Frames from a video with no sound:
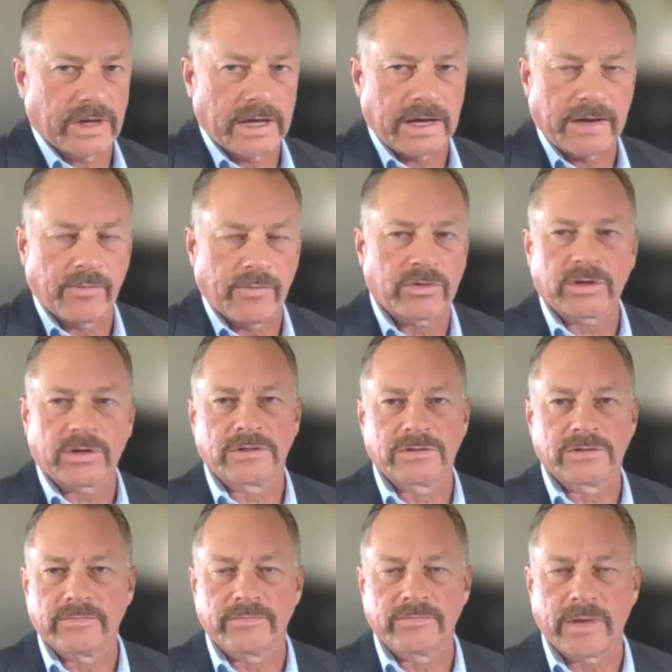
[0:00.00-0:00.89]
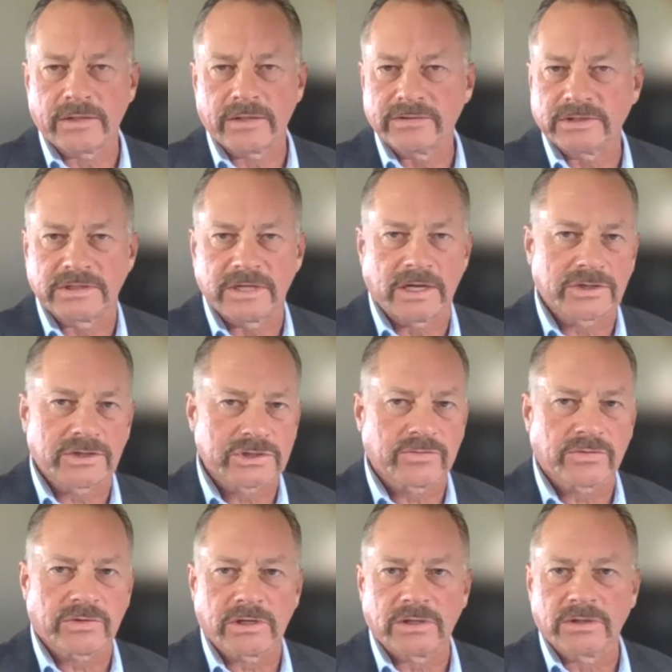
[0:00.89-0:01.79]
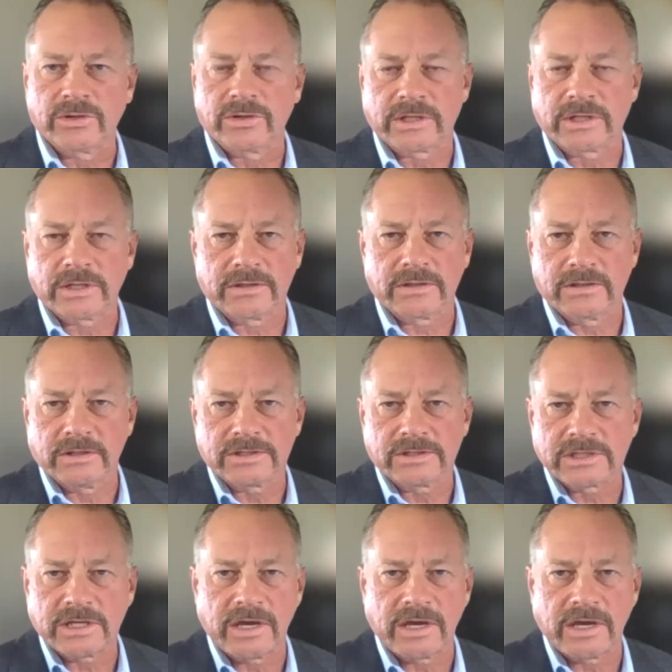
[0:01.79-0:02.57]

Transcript: hey, we're going to do metal detection, we're going to look at this.